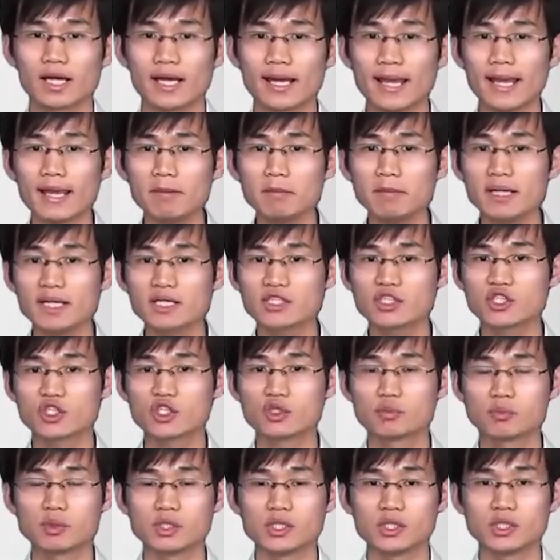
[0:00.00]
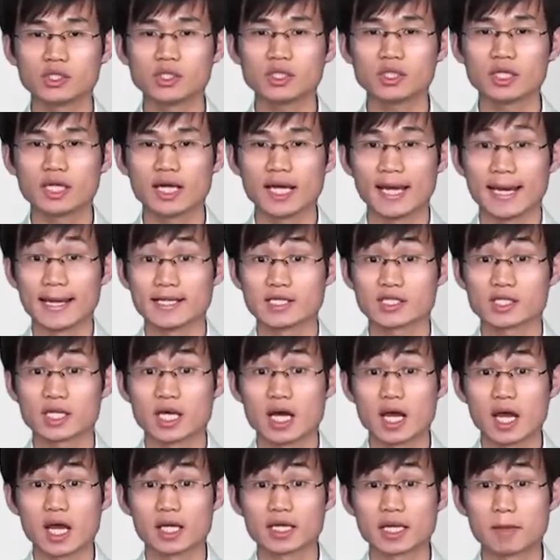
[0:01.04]
MSTP is
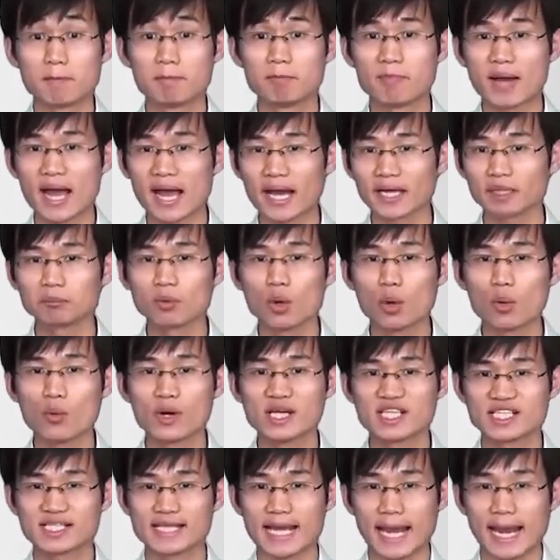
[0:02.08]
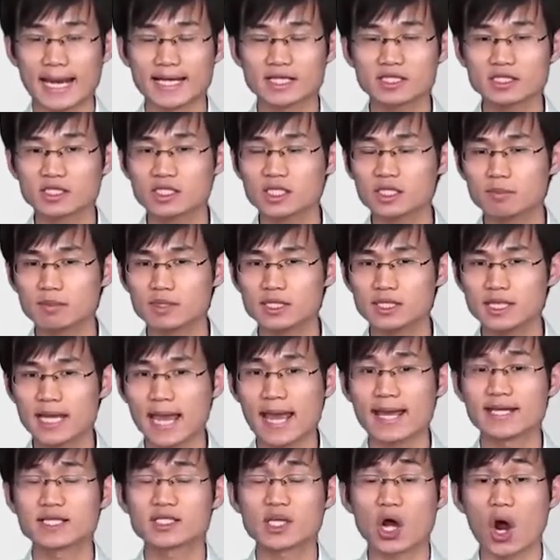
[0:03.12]
compatible with STP
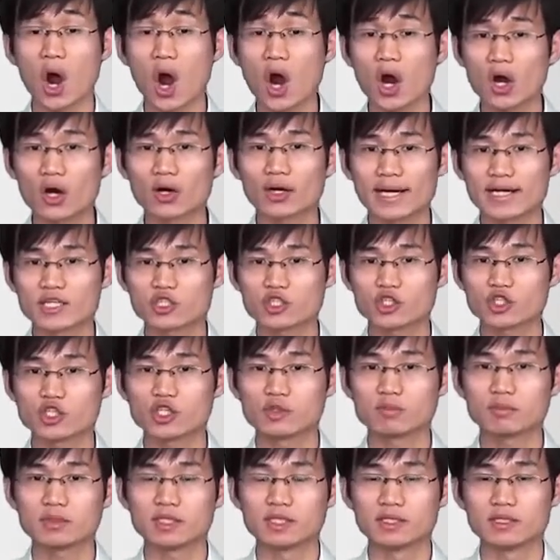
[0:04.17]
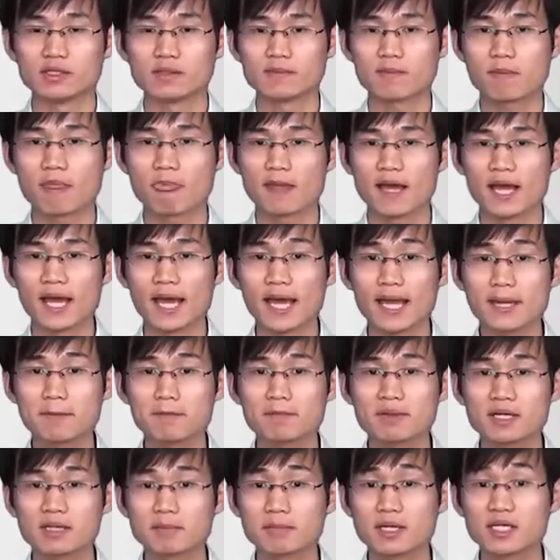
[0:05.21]
and RSTP,
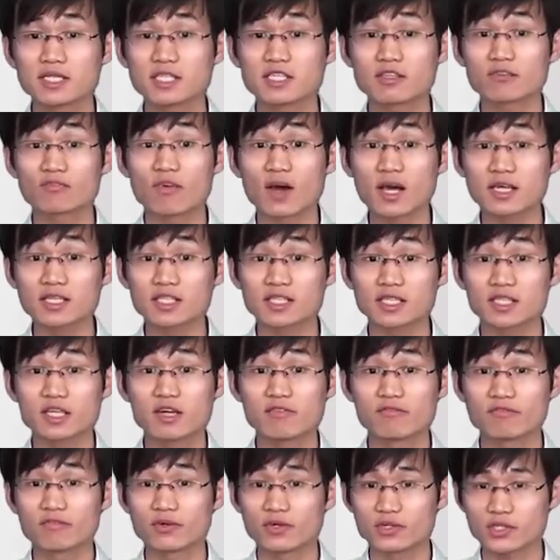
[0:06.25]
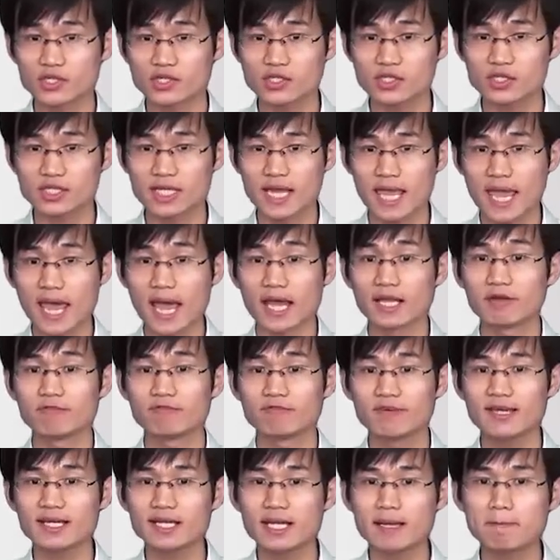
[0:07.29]
implements fast convergence and
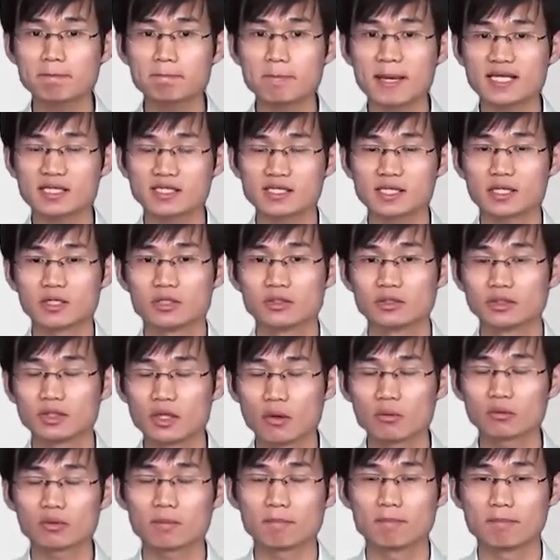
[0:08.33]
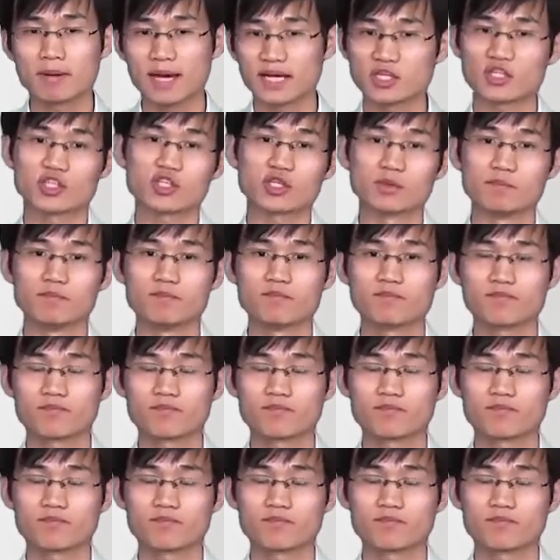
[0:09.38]
VLAN-based node balancing.